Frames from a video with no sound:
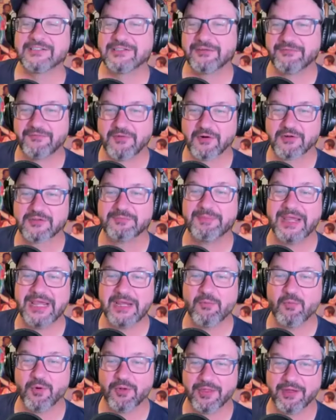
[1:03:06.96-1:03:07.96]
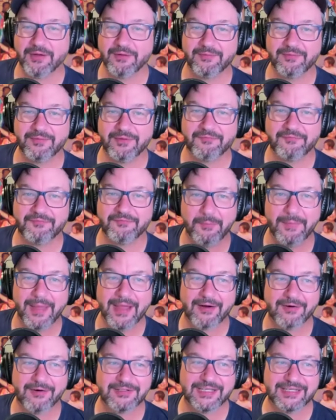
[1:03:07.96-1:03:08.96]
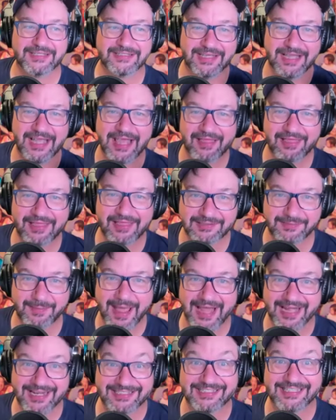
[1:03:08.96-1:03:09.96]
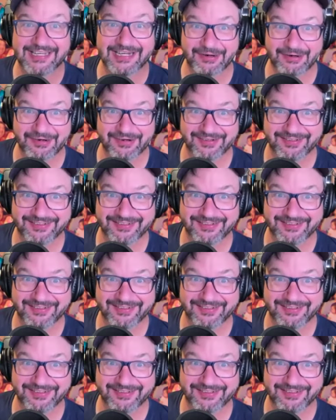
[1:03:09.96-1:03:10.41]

the first beat where the the filmmaker says, "This man is here."